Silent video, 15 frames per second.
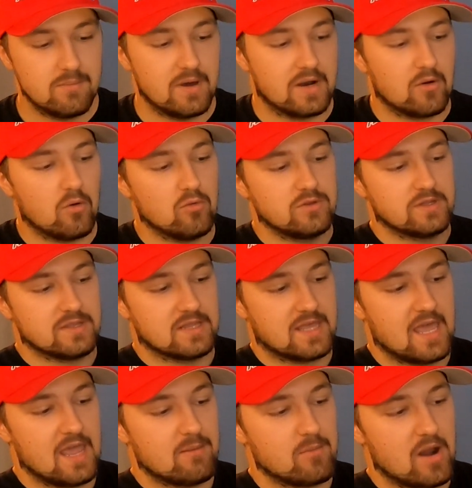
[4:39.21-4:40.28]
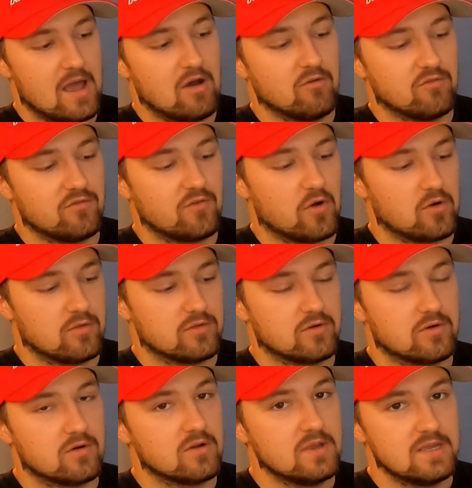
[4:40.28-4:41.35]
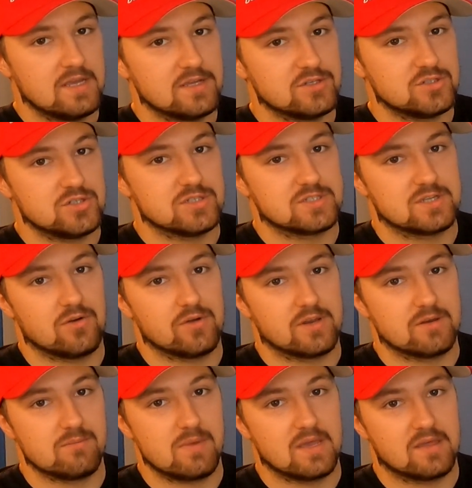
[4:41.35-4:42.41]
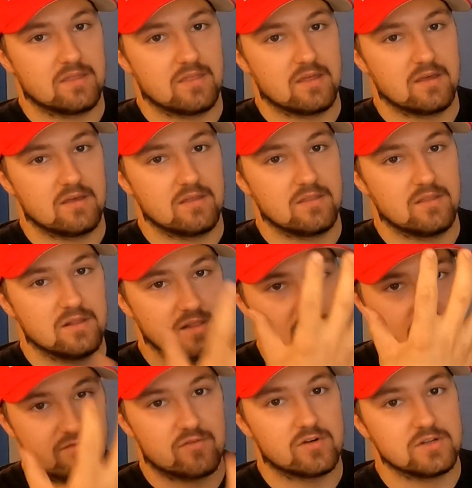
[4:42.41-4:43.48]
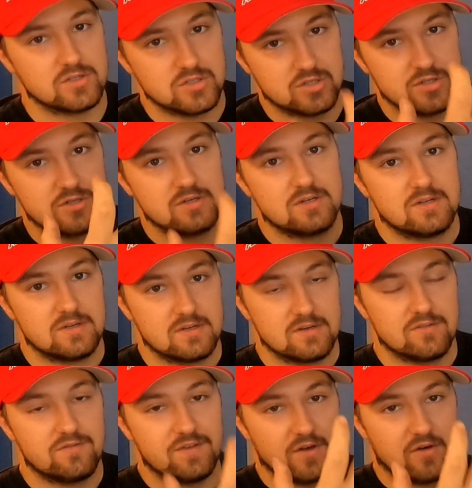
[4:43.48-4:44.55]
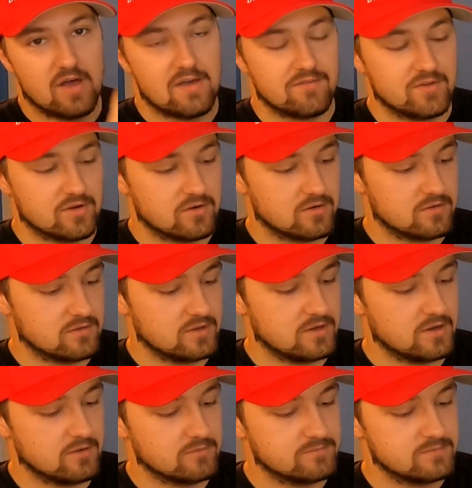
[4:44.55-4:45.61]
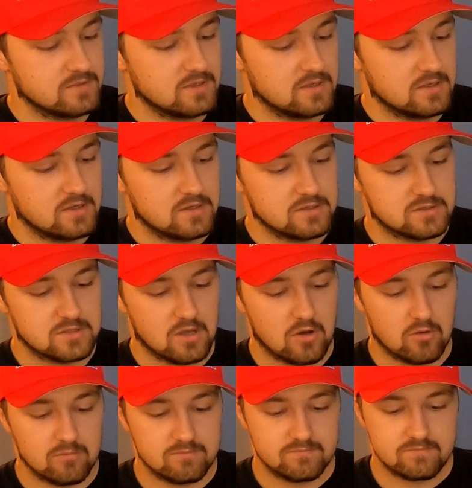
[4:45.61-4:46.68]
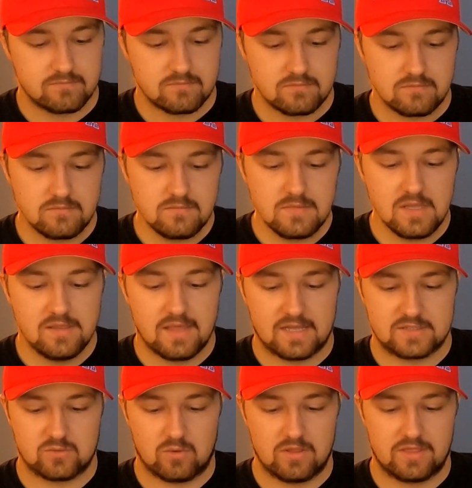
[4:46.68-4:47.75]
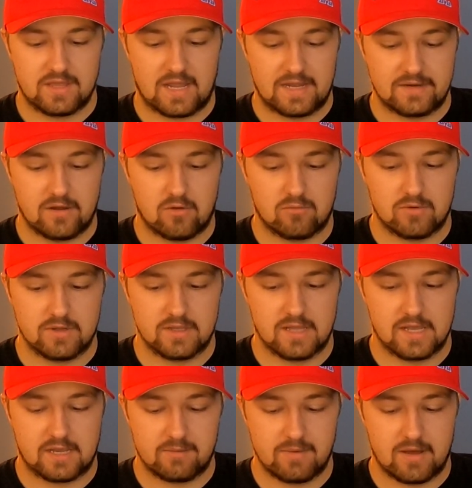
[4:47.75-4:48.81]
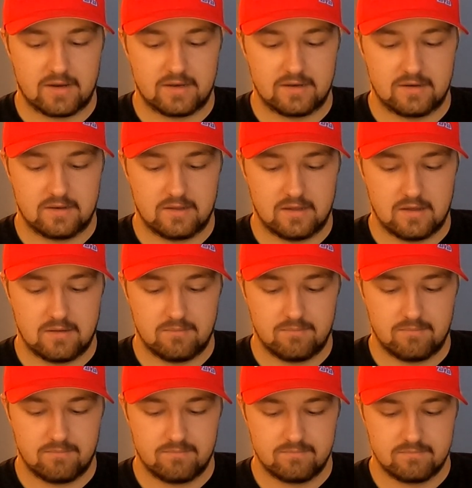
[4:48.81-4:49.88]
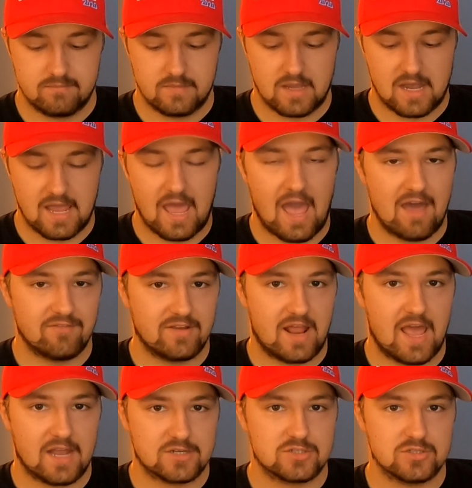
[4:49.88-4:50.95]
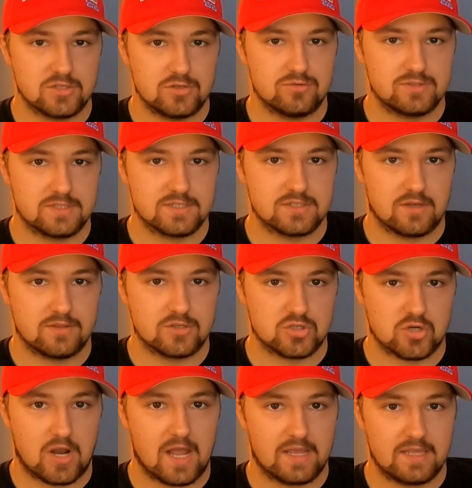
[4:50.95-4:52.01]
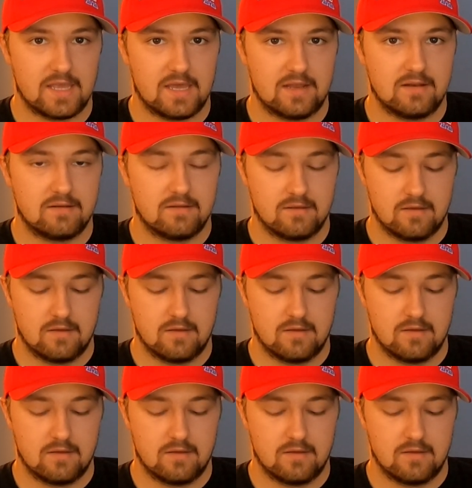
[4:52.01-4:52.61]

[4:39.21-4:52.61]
But holding the camera out farther is just going to make the leverage feel heavier, you know. So that's one thing I don't really like about it. I haven't actually used this on the track yet.